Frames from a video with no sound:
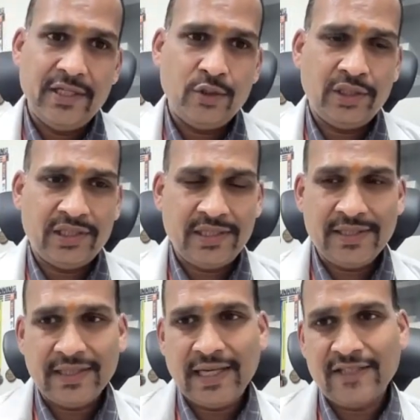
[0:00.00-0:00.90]
So this
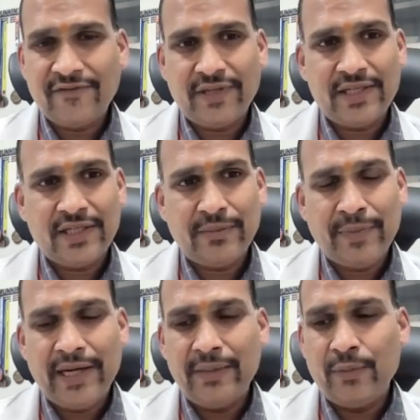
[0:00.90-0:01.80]
is classification
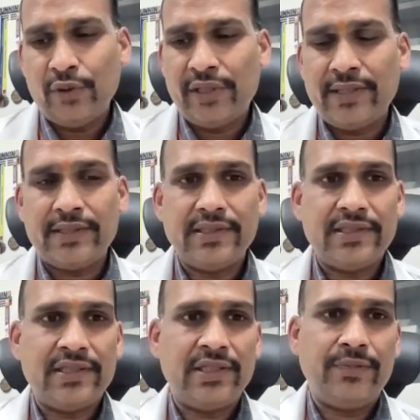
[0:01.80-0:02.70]
mild, moderate,
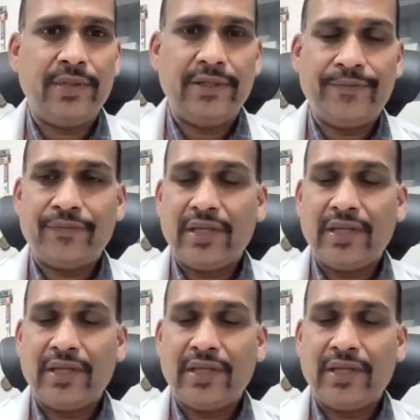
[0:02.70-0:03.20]
severe.